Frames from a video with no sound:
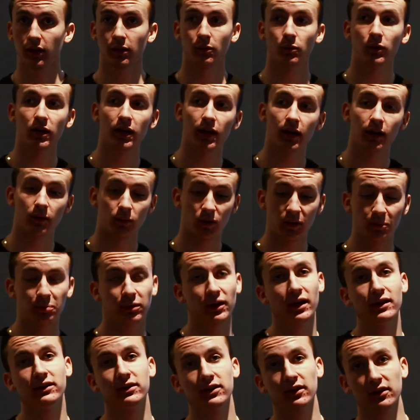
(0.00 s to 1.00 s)
we
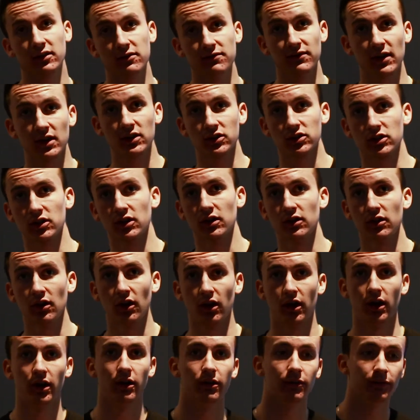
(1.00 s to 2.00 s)
played to the convention
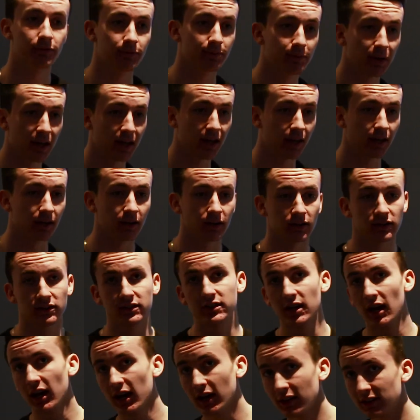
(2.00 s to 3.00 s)
of being
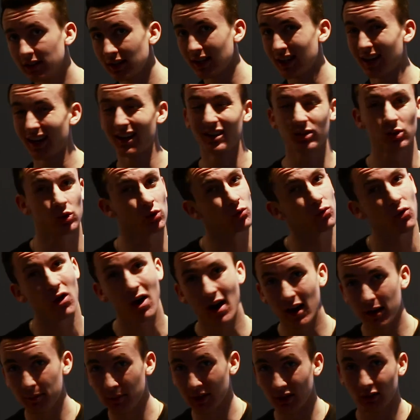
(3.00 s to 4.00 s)
dirty and
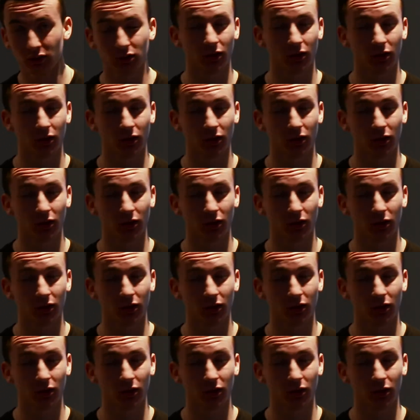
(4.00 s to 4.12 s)
grimy.